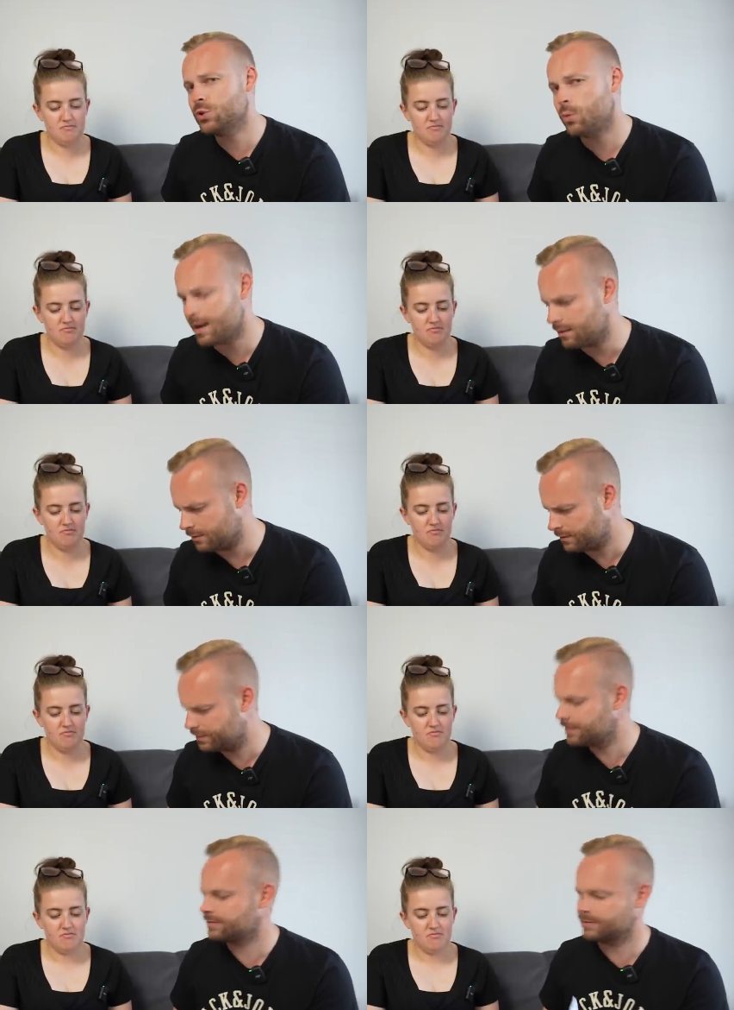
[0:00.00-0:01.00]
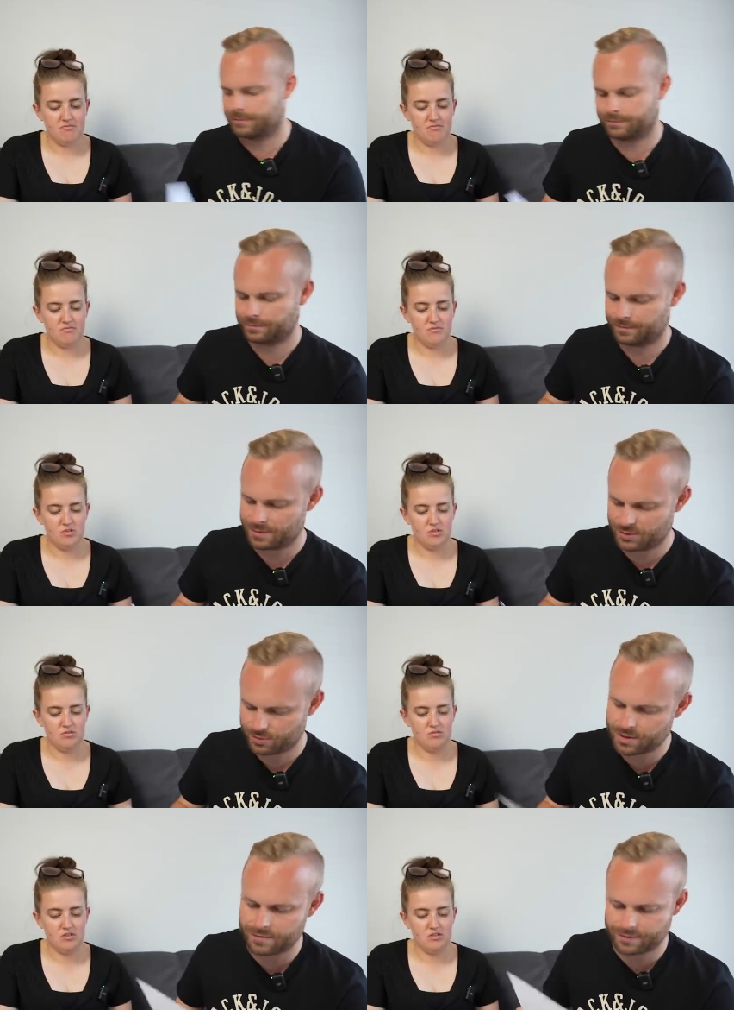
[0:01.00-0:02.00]
Speaker 1: 12.
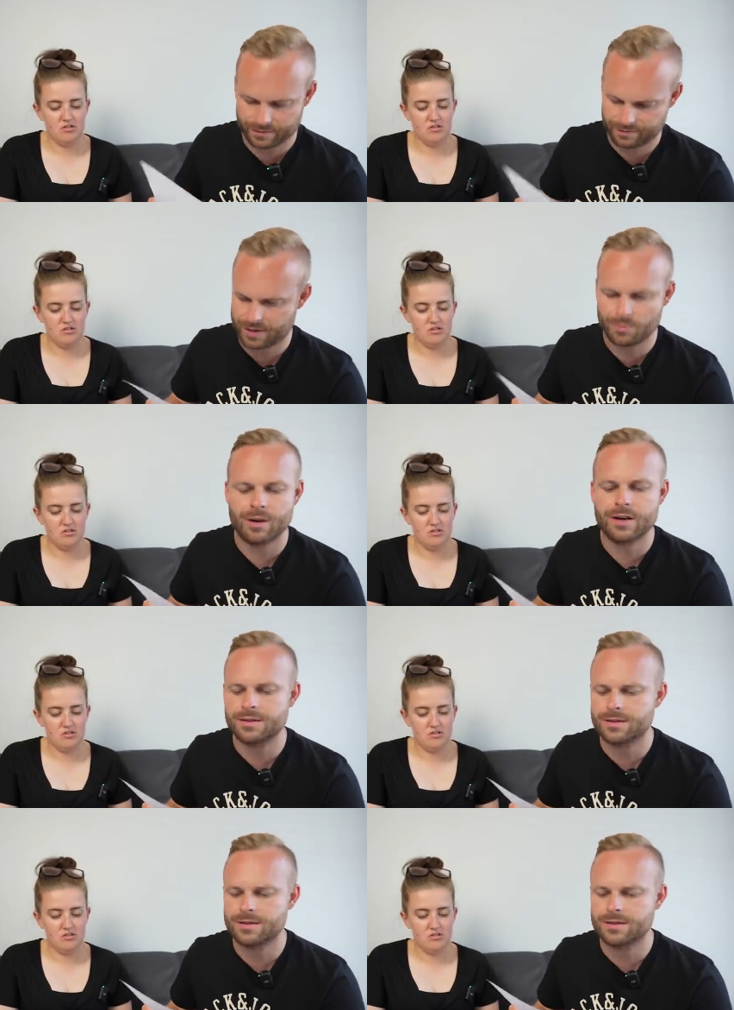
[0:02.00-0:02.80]
Number 12. Gotta find where it